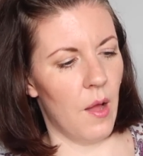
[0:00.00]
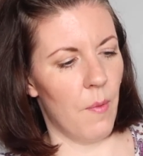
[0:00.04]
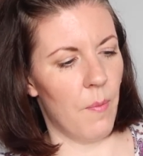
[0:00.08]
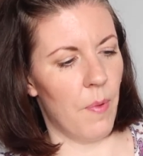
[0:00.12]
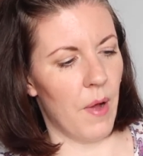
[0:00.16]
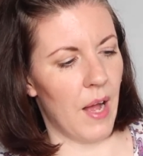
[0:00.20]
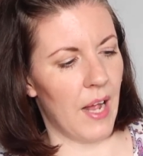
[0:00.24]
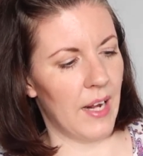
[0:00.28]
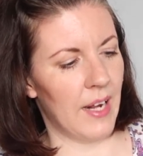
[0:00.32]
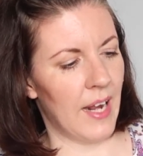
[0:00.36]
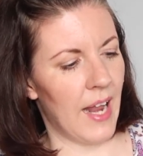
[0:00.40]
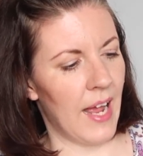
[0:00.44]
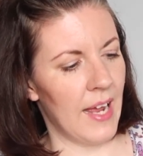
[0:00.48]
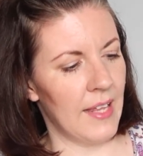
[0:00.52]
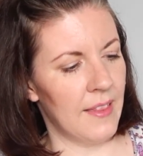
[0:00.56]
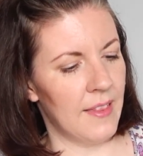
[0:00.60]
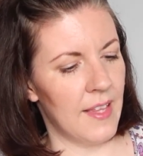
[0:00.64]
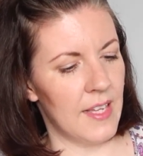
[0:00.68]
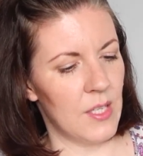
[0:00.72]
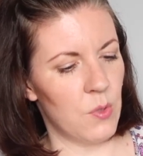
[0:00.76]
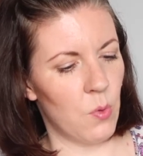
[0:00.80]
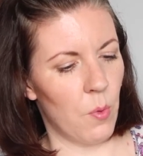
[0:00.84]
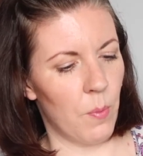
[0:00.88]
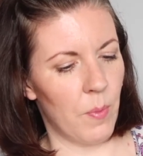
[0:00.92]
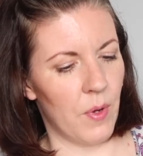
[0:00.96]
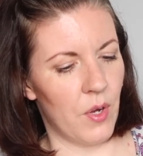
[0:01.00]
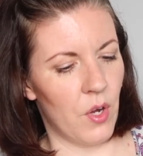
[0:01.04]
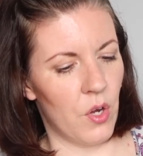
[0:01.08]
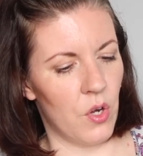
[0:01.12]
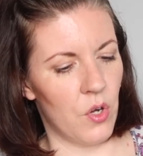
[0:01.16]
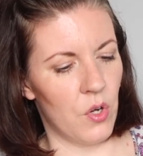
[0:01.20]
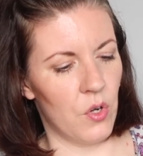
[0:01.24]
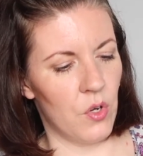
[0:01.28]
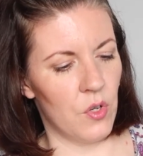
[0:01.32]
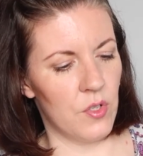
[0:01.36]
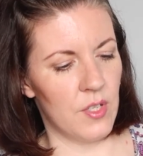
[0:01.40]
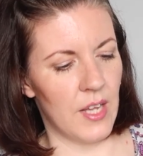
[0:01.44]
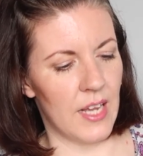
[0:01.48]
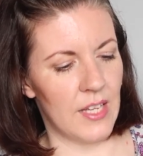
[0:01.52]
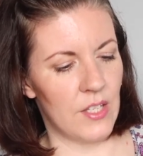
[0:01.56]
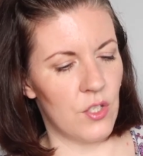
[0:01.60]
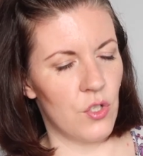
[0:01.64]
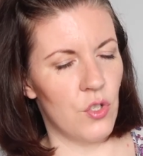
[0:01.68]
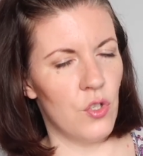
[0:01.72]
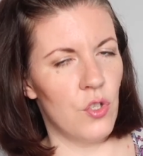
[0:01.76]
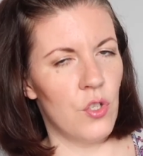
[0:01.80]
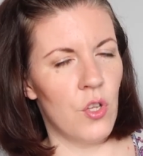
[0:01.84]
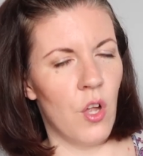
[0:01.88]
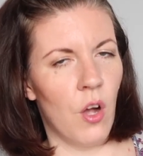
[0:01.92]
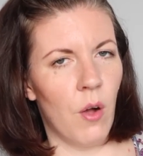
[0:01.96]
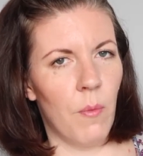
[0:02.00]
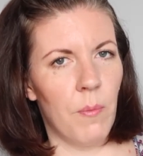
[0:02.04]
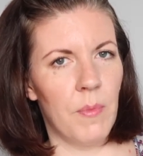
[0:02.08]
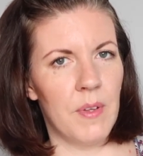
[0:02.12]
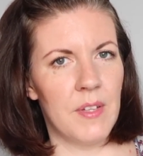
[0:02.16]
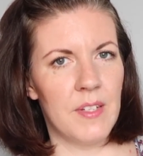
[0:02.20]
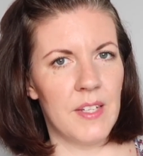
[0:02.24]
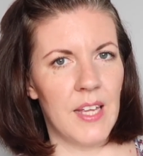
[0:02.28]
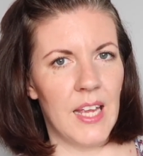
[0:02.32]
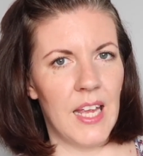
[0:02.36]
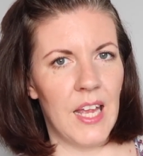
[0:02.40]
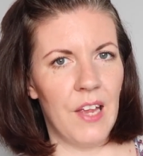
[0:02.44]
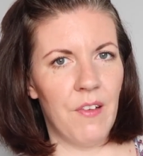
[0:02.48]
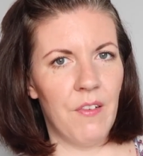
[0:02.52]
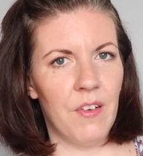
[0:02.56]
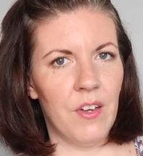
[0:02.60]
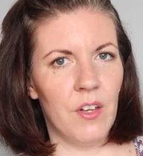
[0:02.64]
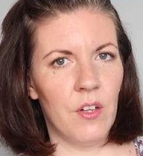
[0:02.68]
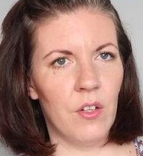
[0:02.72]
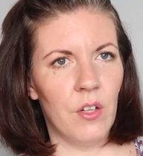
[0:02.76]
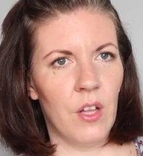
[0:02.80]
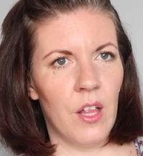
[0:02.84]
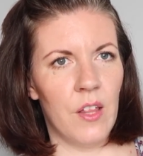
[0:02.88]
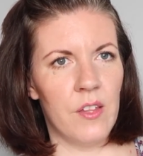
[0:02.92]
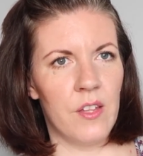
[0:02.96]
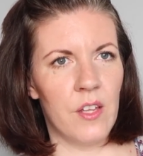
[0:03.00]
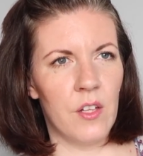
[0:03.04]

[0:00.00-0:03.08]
But I like this one because it's not material.